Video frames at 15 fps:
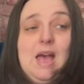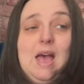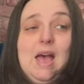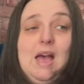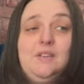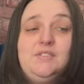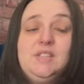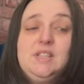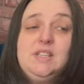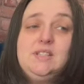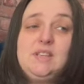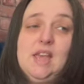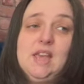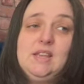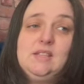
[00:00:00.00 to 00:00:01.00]
After this
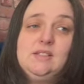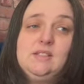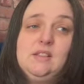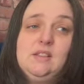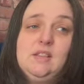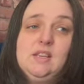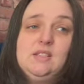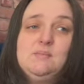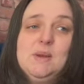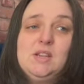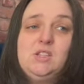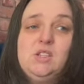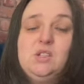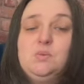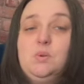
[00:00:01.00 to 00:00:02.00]
case, these
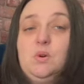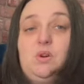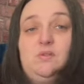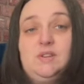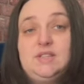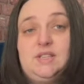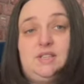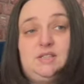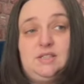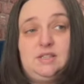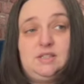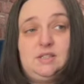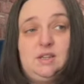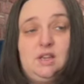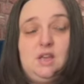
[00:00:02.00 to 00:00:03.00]
measures were all
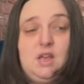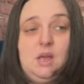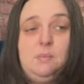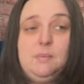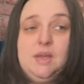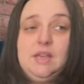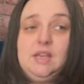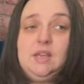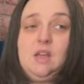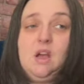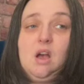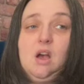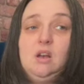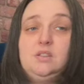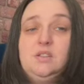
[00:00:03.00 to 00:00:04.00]
rescinded, making it
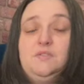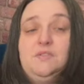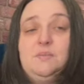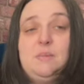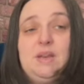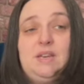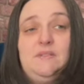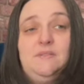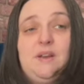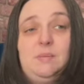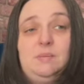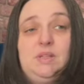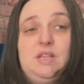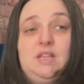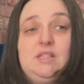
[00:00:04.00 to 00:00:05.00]
harder for many
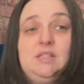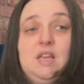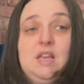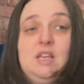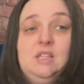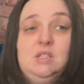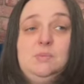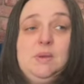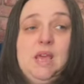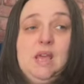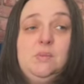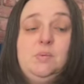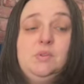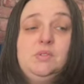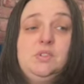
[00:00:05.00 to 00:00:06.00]
families to be
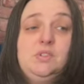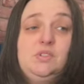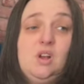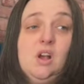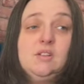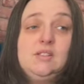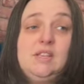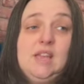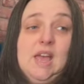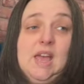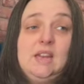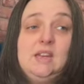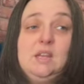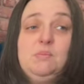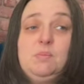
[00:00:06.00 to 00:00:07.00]
able to start
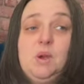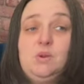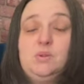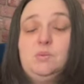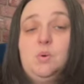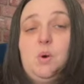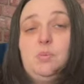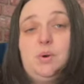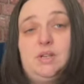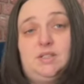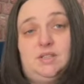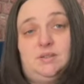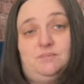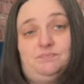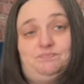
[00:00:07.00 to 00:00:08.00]
again in post war
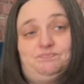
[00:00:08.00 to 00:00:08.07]
Britain.